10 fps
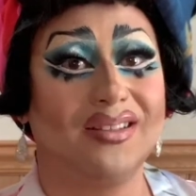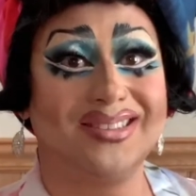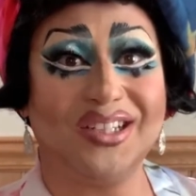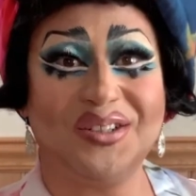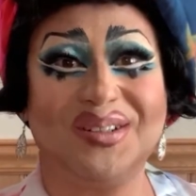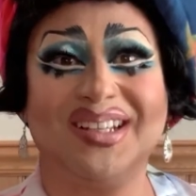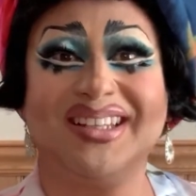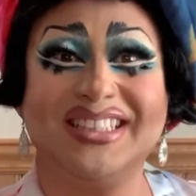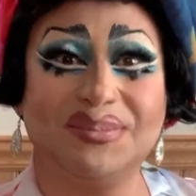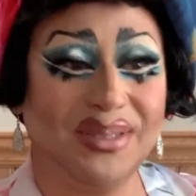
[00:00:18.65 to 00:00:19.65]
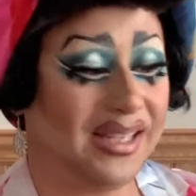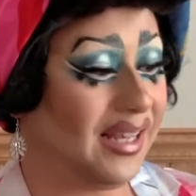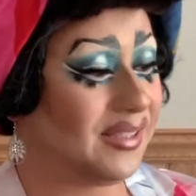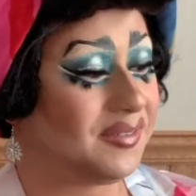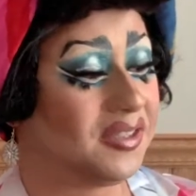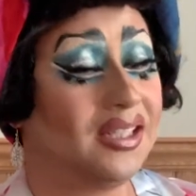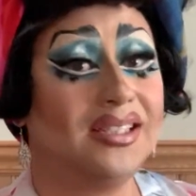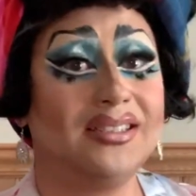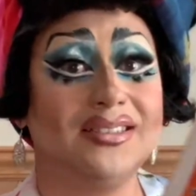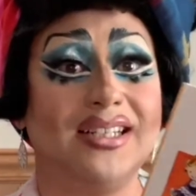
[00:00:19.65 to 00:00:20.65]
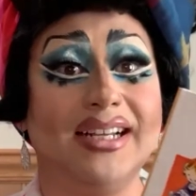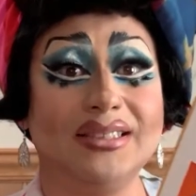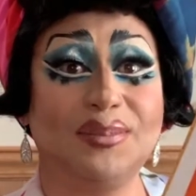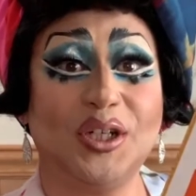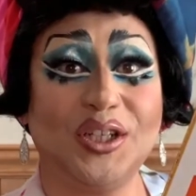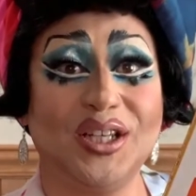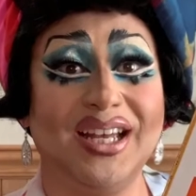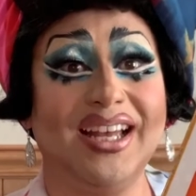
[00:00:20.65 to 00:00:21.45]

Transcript: So let's begin. Today's book